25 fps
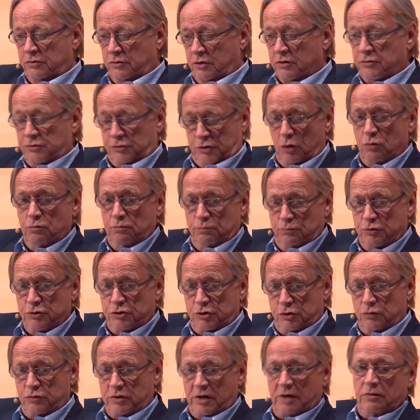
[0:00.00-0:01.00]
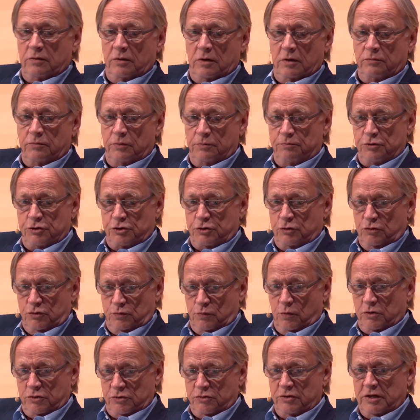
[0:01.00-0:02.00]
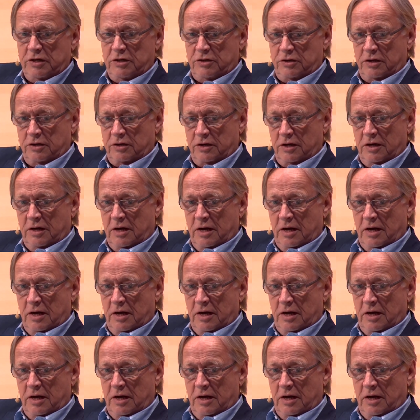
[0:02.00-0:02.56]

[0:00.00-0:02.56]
just don't produce, uh, produce what's needed.